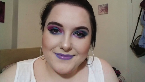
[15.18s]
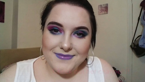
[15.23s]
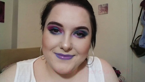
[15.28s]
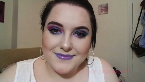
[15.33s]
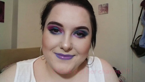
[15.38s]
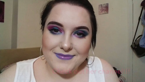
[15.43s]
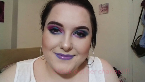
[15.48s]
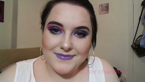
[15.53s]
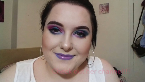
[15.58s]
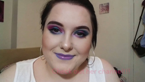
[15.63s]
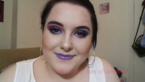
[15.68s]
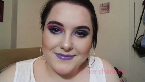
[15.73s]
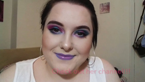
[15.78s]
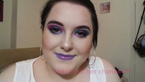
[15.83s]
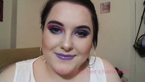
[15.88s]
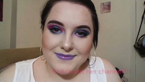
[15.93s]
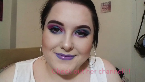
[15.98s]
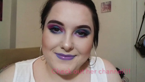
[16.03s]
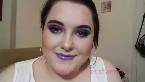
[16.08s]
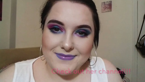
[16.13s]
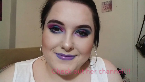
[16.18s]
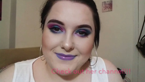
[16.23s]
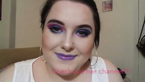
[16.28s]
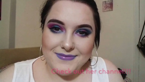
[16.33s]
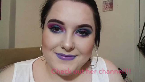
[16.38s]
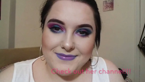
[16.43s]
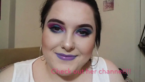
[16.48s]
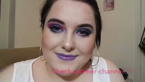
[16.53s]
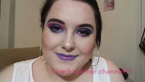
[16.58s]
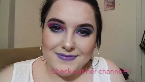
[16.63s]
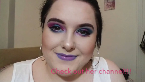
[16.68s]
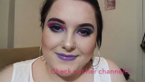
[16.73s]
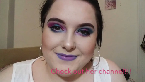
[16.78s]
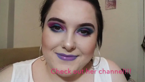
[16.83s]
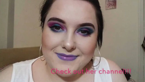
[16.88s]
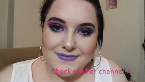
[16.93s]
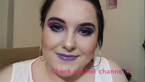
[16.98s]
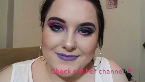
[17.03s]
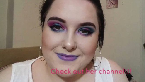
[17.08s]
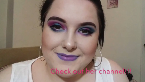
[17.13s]

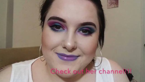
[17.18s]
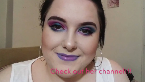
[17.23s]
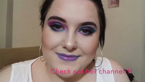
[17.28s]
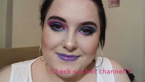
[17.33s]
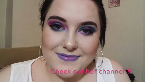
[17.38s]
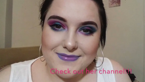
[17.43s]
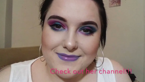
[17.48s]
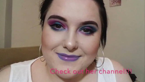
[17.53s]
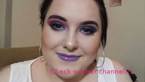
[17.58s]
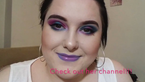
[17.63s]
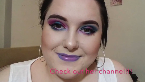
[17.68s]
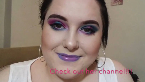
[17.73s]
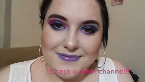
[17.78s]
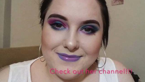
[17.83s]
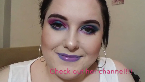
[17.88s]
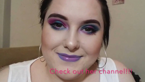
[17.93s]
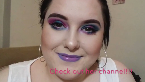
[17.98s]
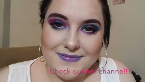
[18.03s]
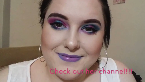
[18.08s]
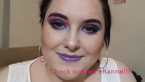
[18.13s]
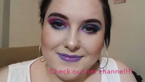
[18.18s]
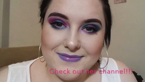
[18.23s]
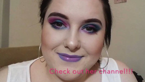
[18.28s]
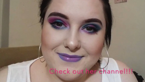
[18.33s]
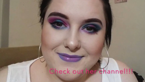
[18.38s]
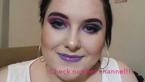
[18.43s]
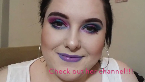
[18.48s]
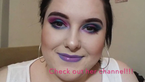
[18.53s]
(silence)